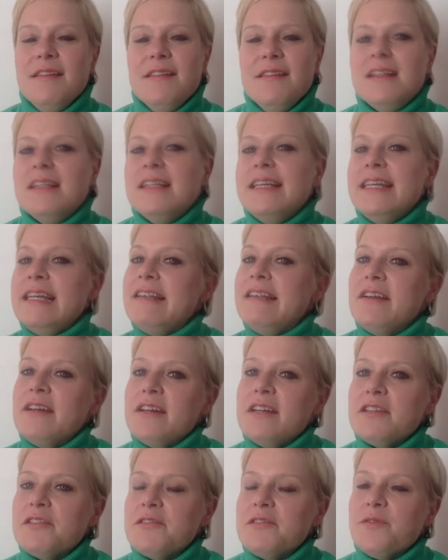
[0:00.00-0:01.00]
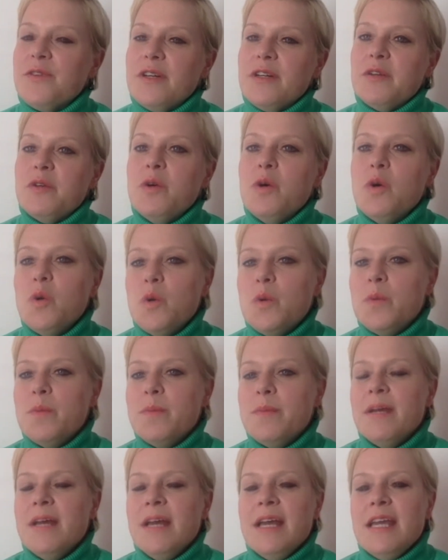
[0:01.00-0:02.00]
the leaders for
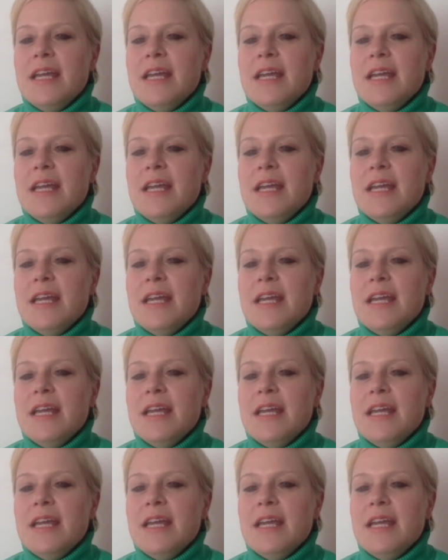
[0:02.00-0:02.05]
whom